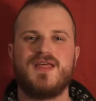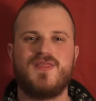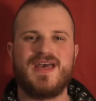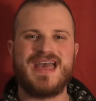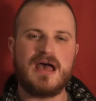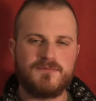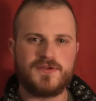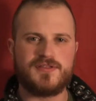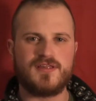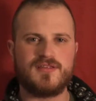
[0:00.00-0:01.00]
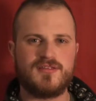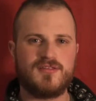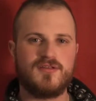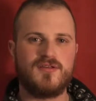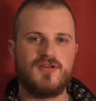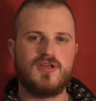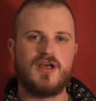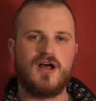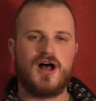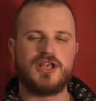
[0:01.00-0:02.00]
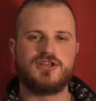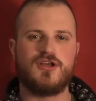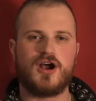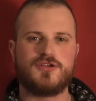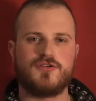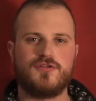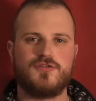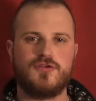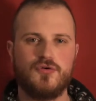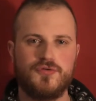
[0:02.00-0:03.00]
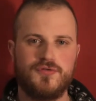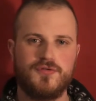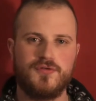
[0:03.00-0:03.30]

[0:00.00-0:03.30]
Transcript: the emphasis on Dr. Seuss.